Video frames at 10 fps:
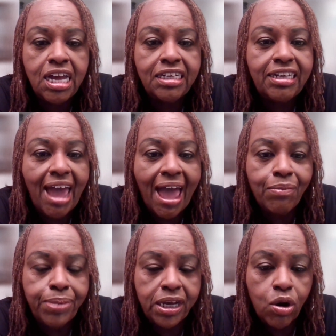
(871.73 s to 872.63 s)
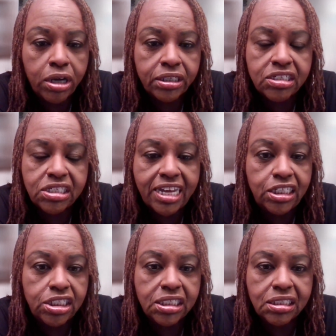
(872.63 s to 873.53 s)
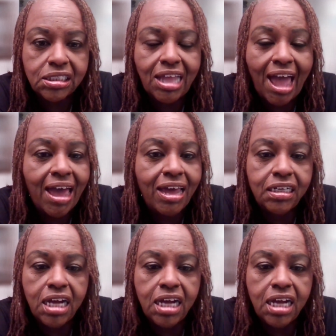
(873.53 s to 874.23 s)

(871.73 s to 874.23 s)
not big organizations, not